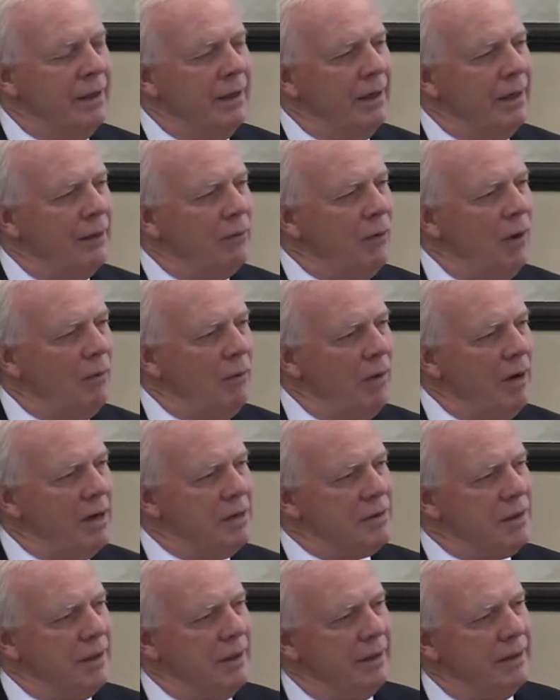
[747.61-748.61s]
And what
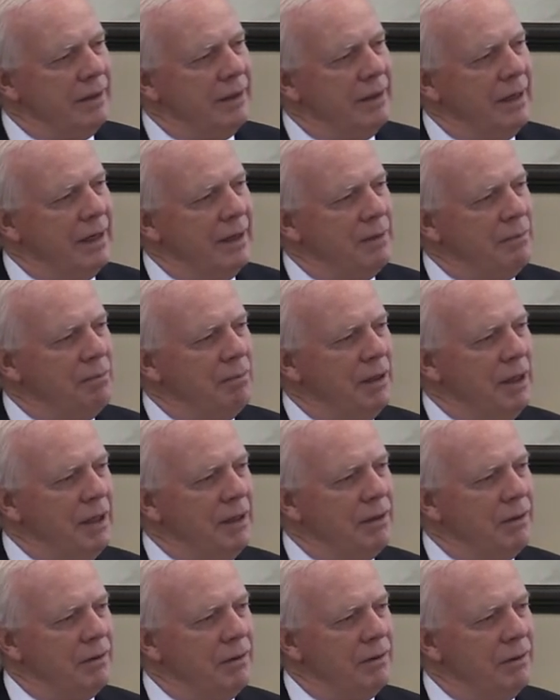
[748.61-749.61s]
was it that
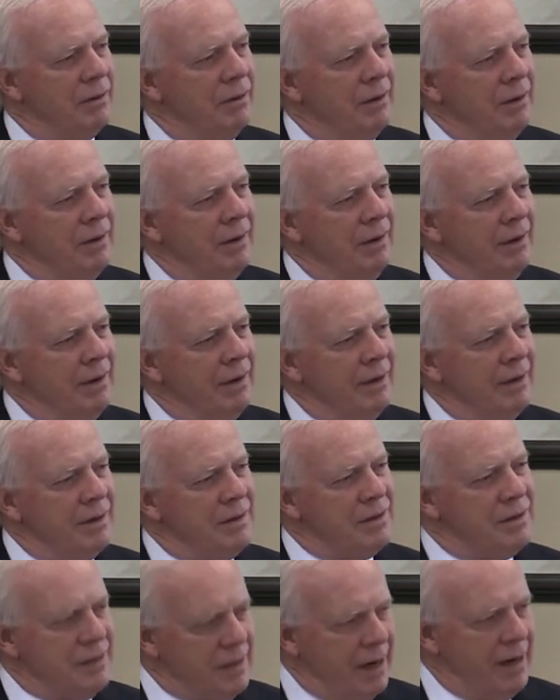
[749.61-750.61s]
Peter
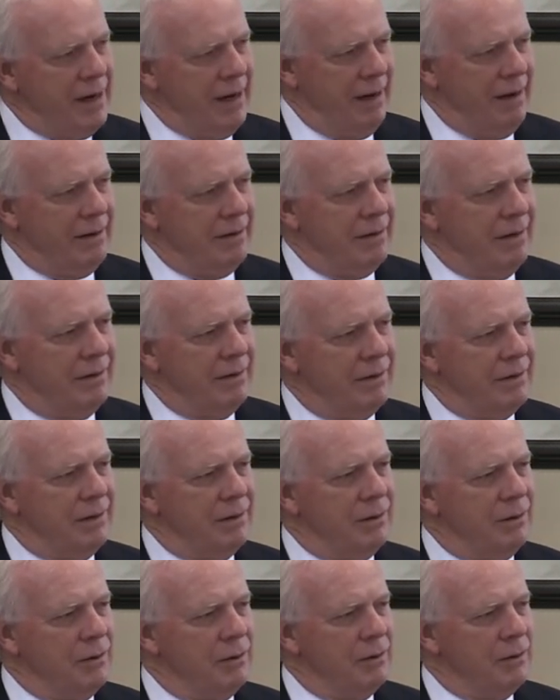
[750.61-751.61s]
said
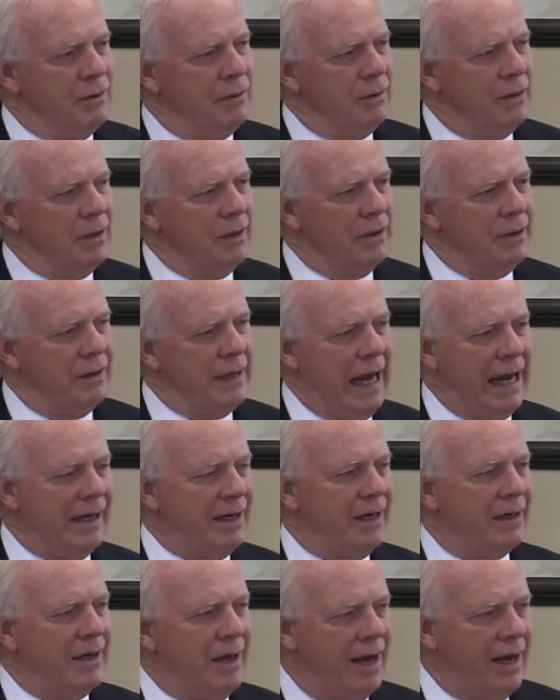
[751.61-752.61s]
to
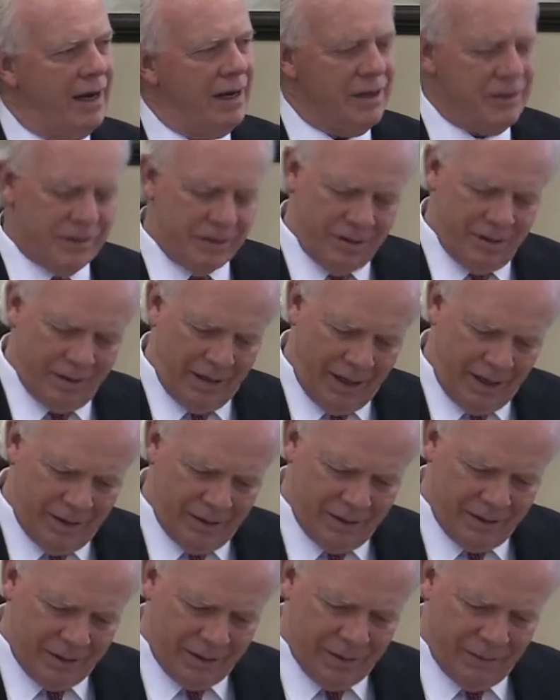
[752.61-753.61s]
Ananias
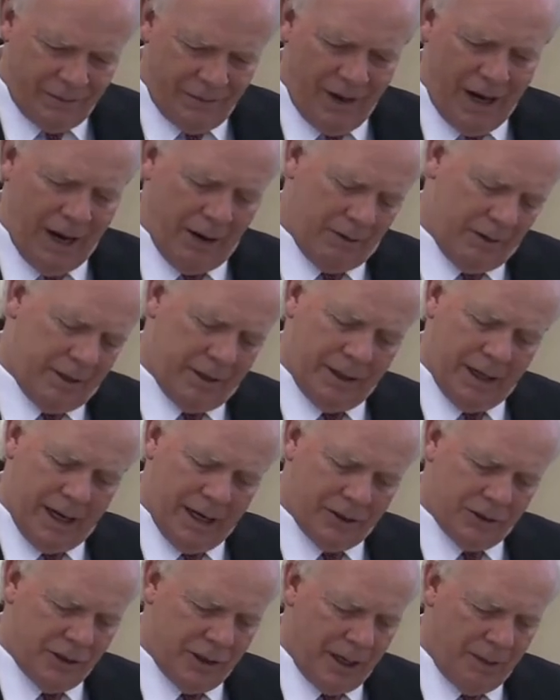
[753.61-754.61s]
and Sapphira in
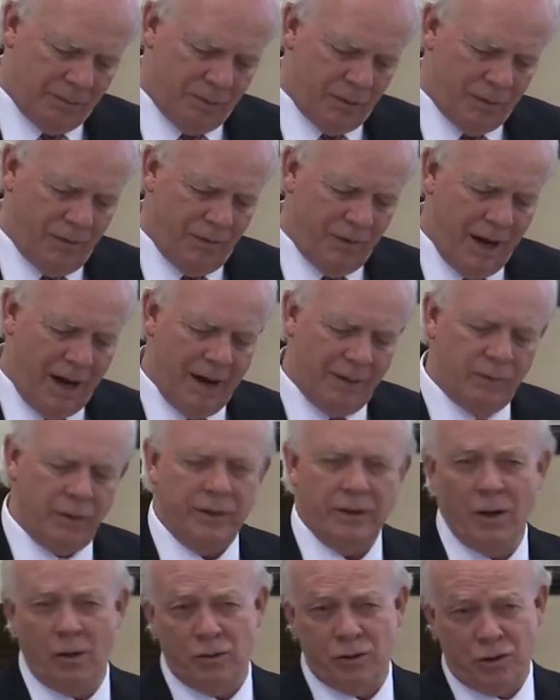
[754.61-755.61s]
Acts chapter 5
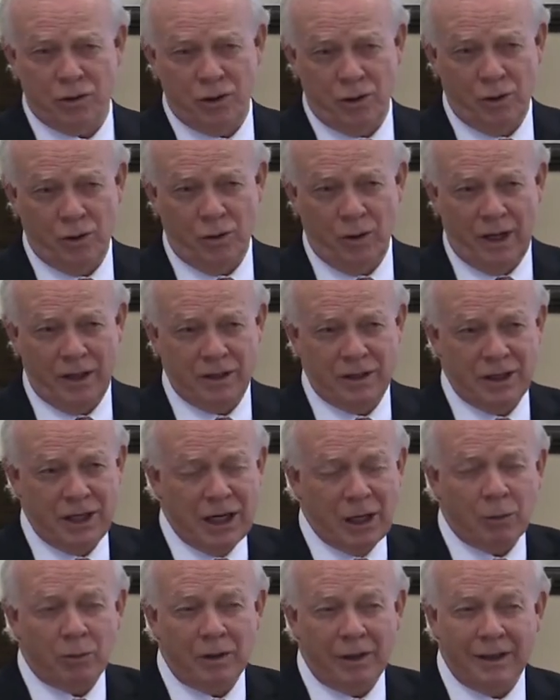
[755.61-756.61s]
when those two had
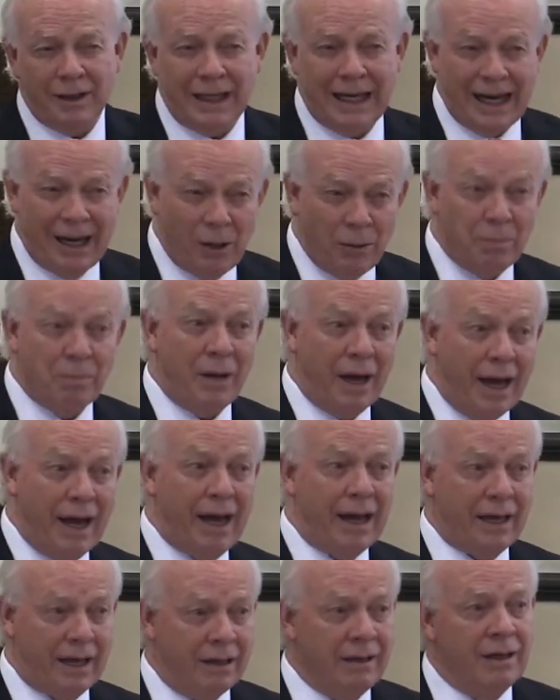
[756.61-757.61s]
secretly held
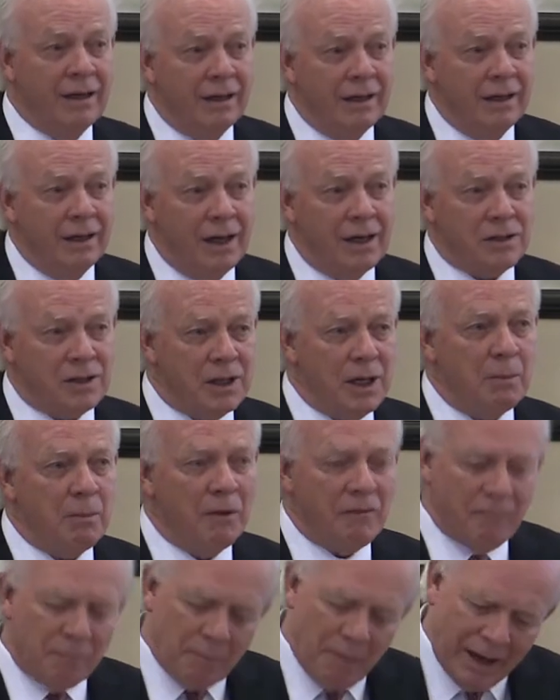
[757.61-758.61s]
back a sum
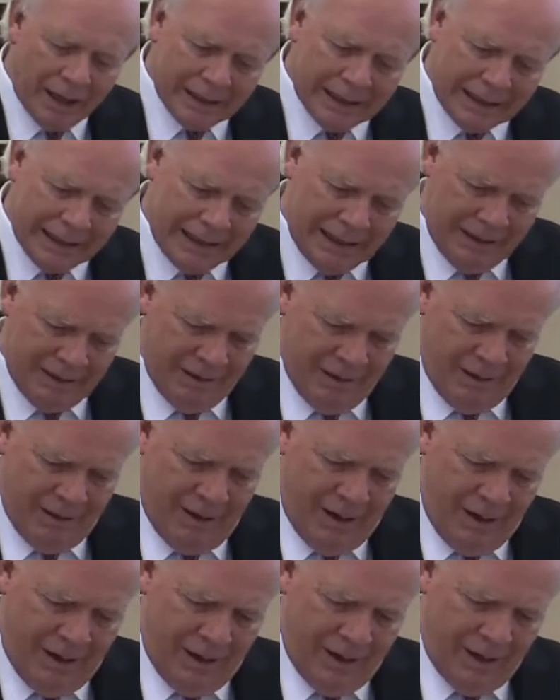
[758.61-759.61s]
of money
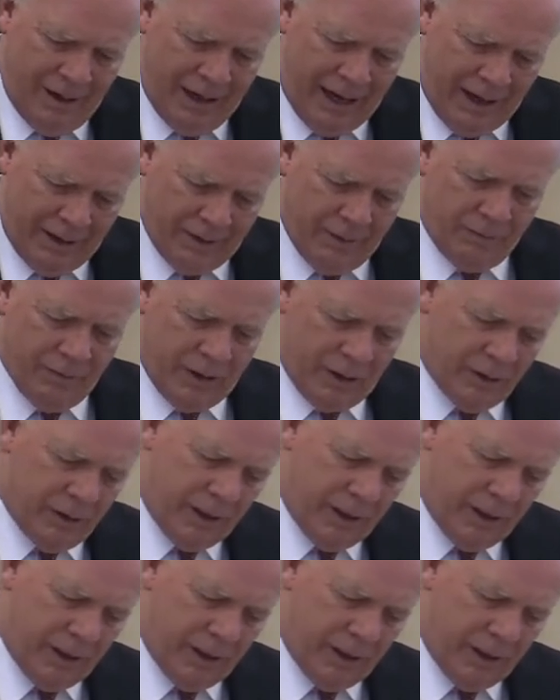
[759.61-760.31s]
uh, out of their